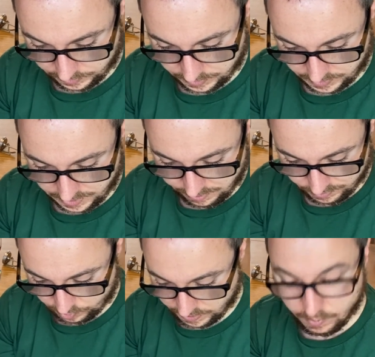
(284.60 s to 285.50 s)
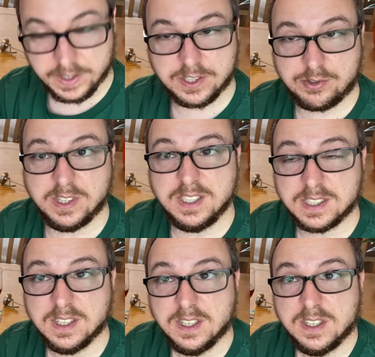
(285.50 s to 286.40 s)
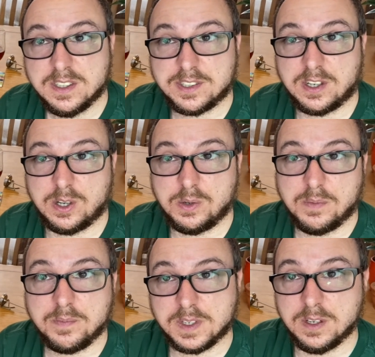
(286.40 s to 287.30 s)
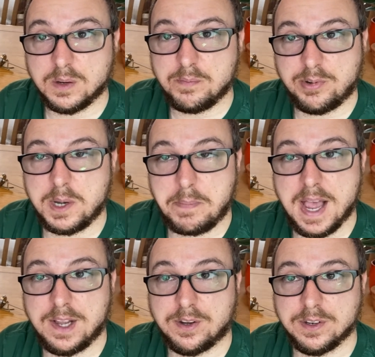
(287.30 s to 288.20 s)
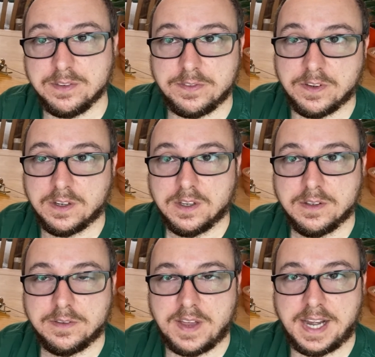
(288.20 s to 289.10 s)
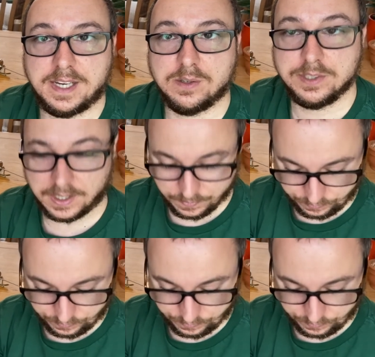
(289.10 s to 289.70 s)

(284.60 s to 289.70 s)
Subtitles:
says here, is 21 degrees, so pretty bang on for ales that I'm